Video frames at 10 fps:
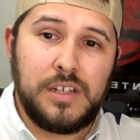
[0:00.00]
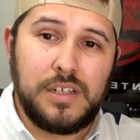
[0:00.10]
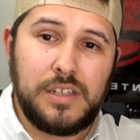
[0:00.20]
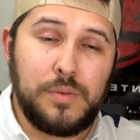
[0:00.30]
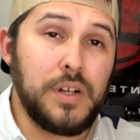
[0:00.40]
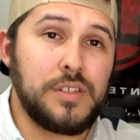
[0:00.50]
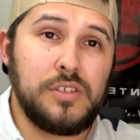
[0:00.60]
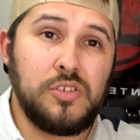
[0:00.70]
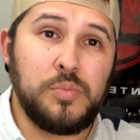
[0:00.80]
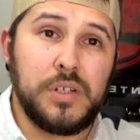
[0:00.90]
I didn't want
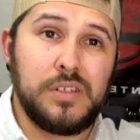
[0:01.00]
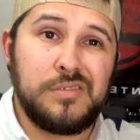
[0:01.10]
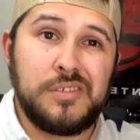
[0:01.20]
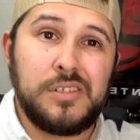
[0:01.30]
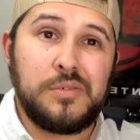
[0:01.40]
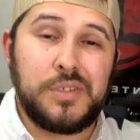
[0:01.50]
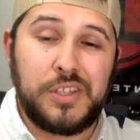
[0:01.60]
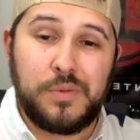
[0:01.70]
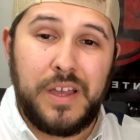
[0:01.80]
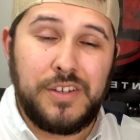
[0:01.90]
to, but at the
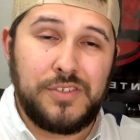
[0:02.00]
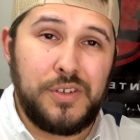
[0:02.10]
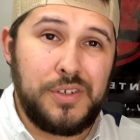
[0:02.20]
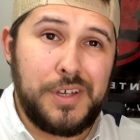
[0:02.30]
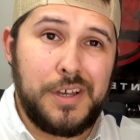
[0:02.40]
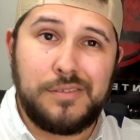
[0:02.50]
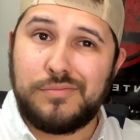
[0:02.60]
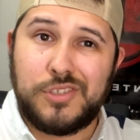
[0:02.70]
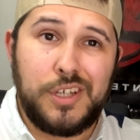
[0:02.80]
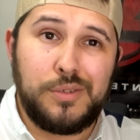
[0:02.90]
range, it's like, you gotta
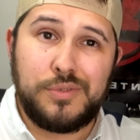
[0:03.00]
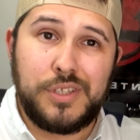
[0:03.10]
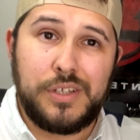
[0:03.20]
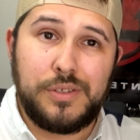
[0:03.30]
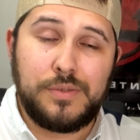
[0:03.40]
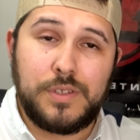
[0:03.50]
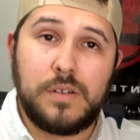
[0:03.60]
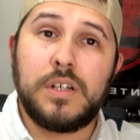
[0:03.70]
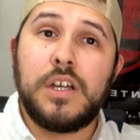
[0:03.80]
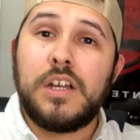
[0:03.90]
what you gotta do. So
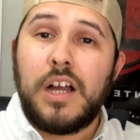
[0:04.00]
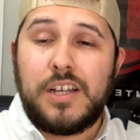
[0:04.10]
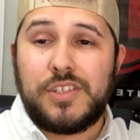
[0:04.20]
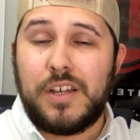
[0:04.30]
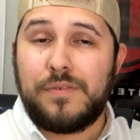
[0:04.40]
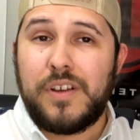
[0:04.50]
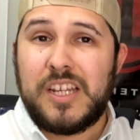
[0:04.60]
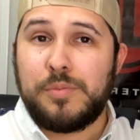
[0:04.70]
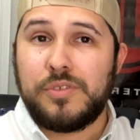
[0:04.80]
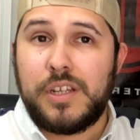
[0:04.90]
I shot
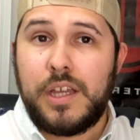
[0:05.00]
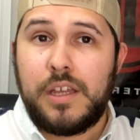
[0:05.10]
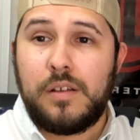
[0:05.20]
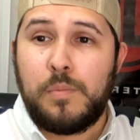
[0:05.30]
frangible today.